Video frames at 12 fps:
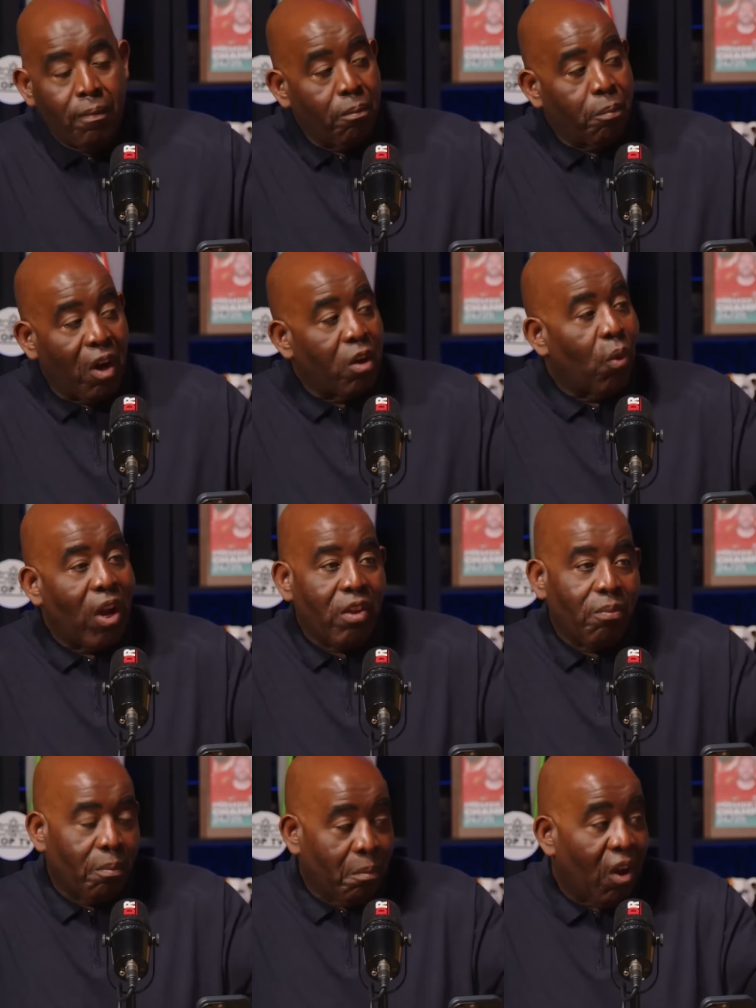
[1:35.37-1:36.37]
By the way,
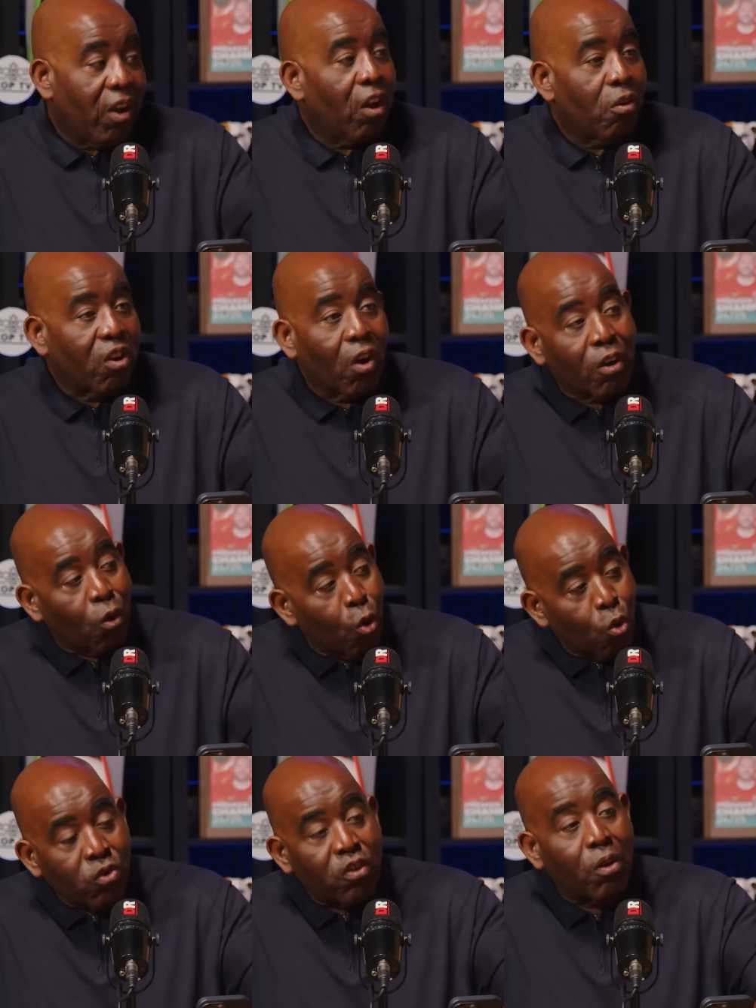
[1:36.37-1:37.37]
Martin Odegaard,
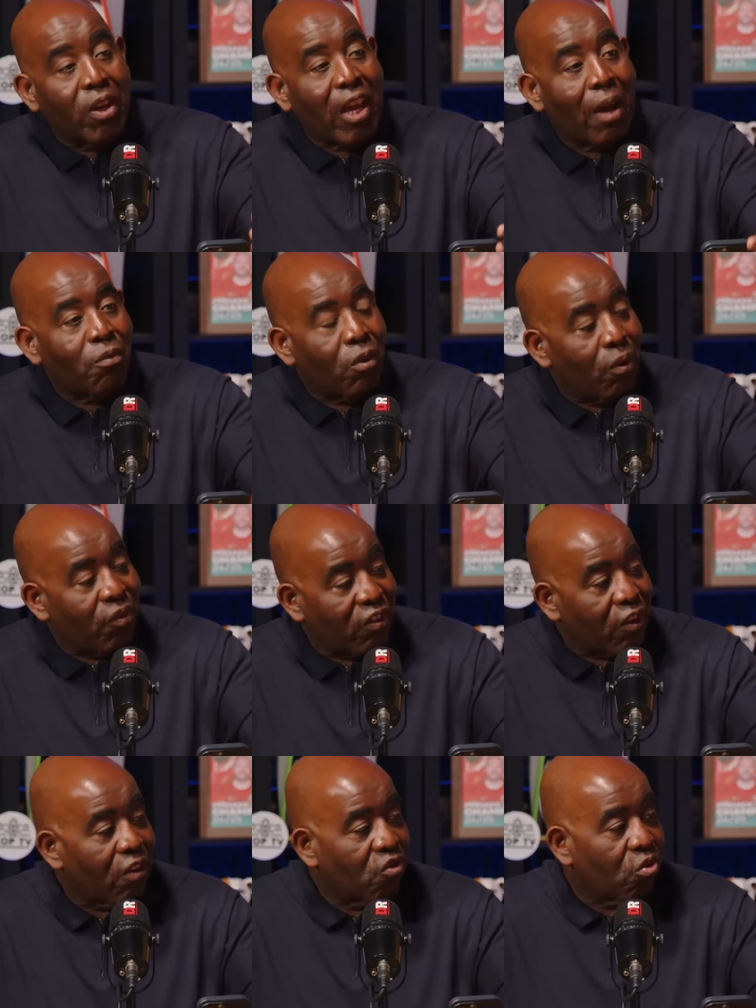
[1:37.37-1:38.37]
also the captain of his
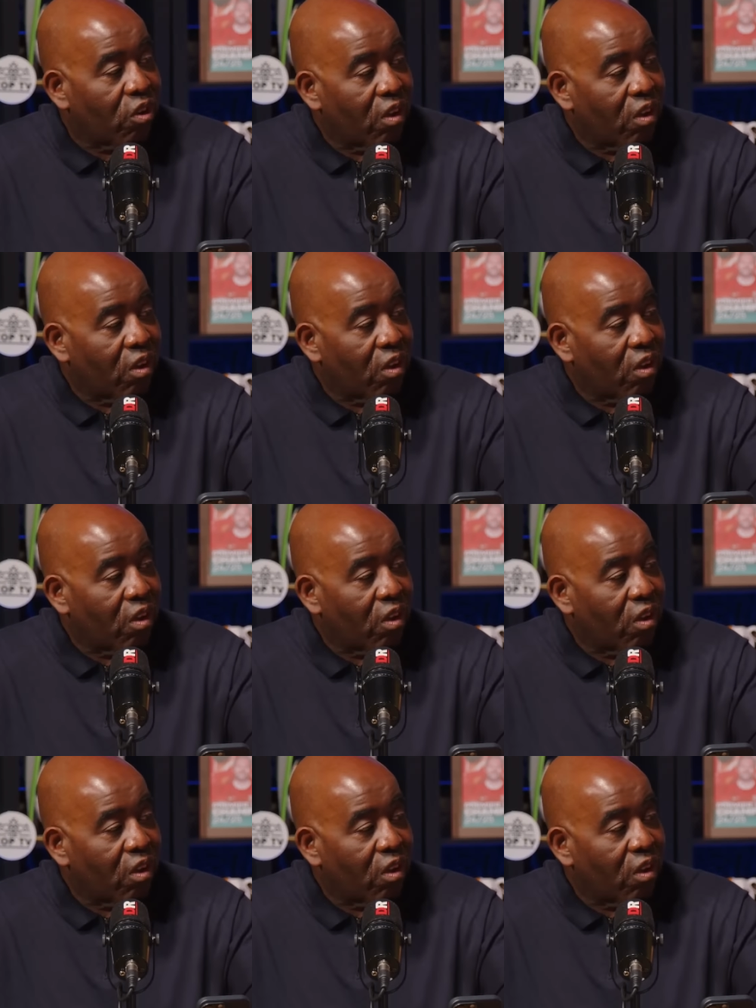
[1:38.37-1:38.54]
country.